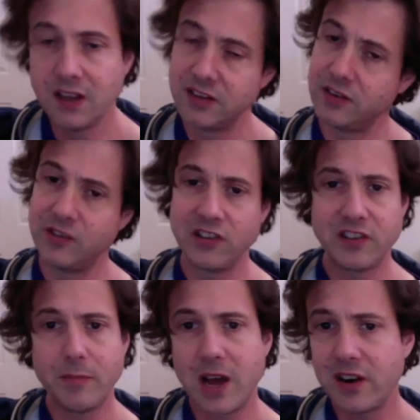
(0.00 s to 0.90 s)
So just
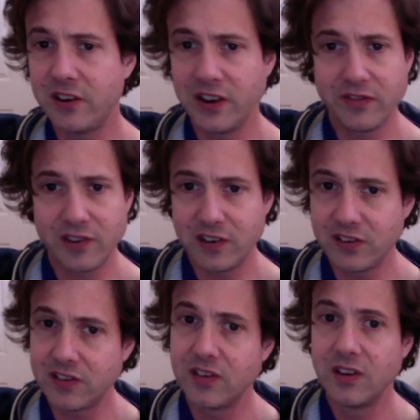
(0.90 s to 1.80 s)
a minor
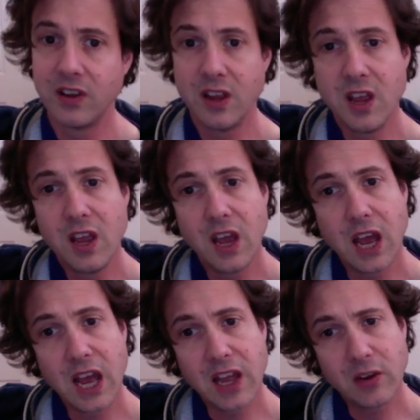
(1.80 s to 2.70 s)
difference.
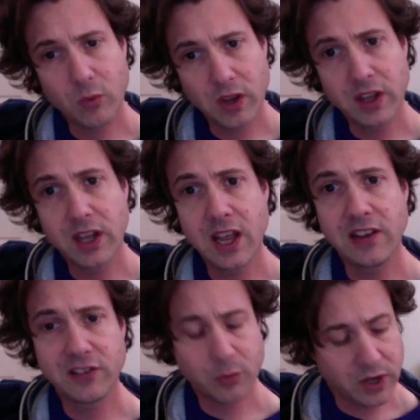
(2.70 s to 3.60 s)
And when they
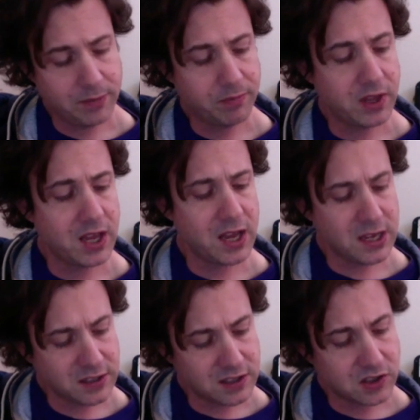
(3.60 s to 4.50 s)
sweep the
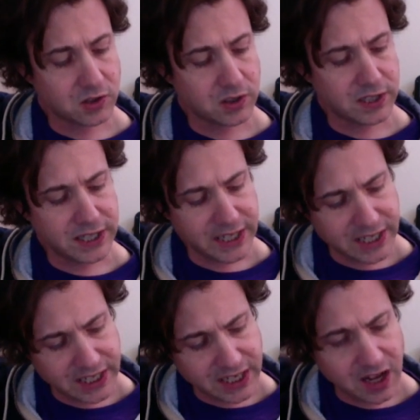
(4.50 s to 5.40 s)

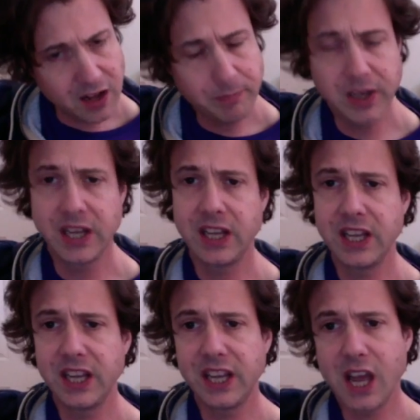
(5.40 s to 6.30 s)
street, I'll be
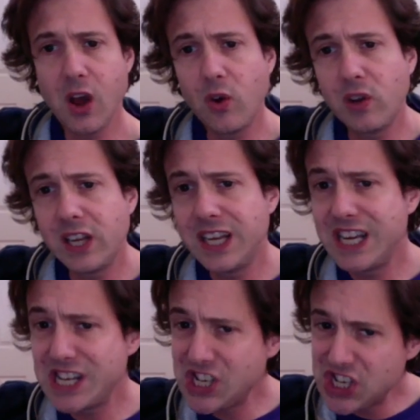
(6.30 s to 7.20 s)
the
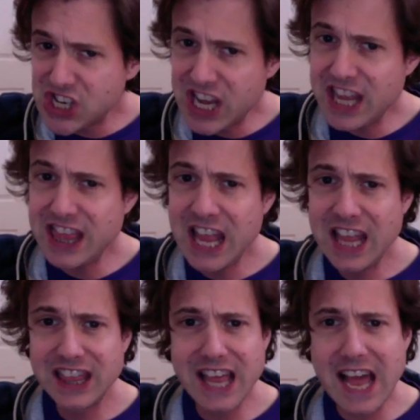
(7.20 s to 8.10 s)
only shit
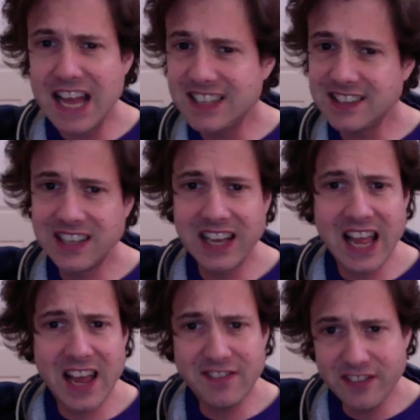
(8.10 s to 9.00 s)
that's
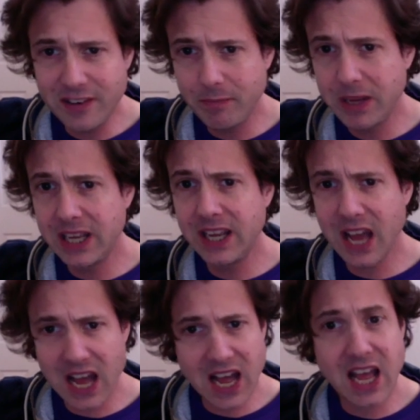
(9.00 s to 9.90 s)
left
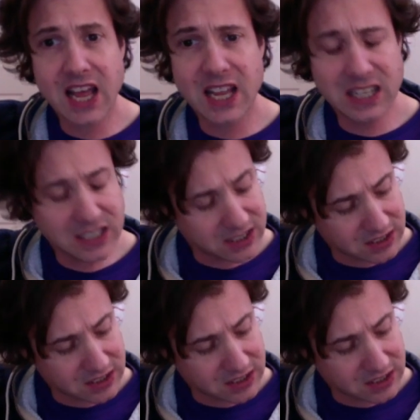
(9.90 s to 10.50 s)
behind.